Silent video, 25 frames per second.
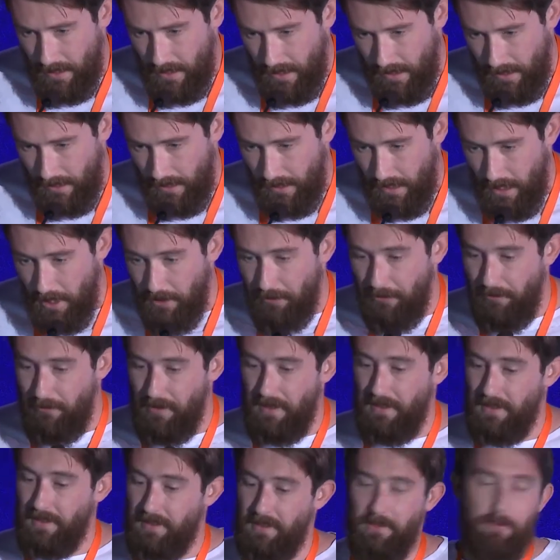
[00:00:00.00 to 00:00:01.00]

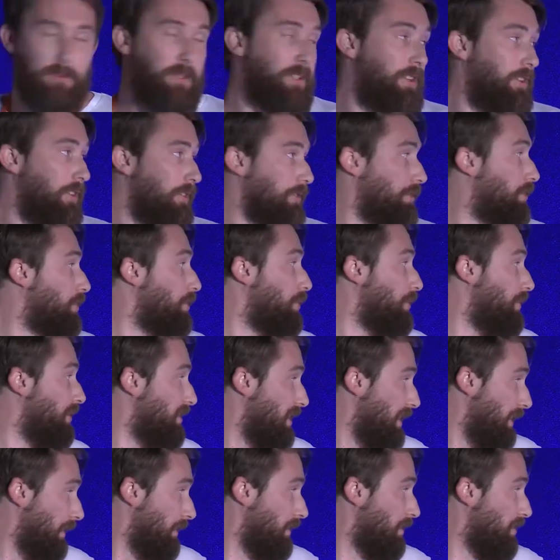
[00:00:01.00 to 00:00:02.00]
event that we're going to
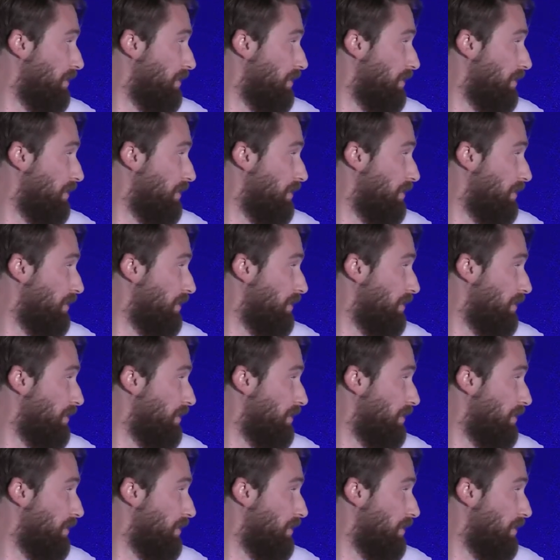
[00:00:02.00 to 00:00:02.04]
send.